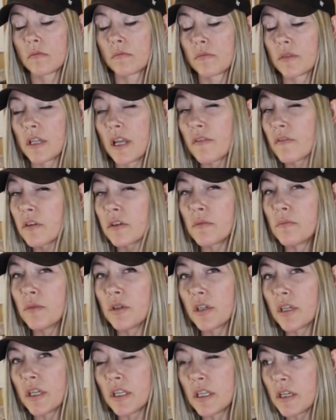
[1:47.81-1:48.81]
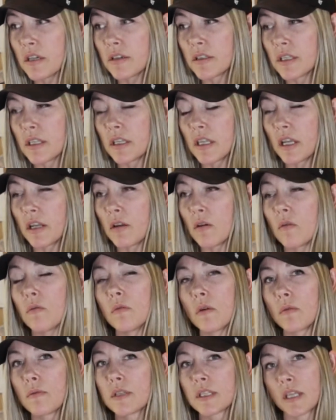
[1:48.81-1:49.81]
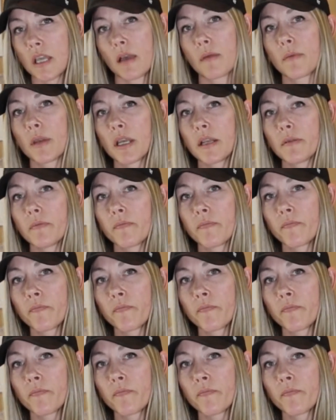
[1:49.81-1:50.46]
But never in a million years did they know what was coming.